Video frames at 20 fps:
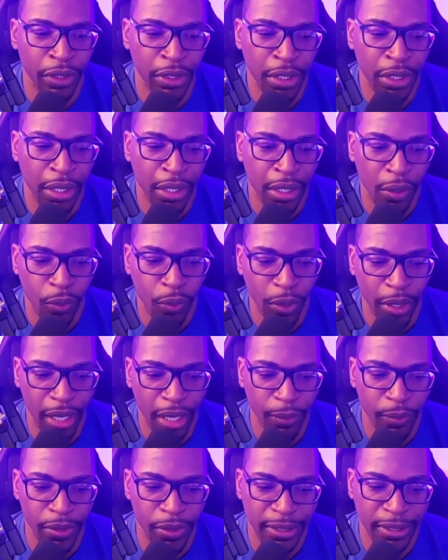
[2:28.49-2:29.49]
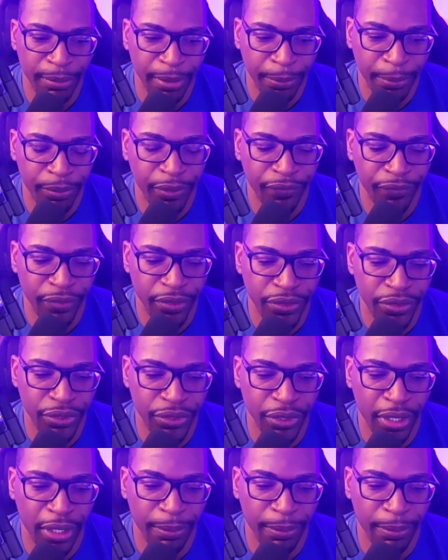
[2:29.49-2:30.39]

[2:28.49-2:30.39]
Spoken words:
where I was at my previous job.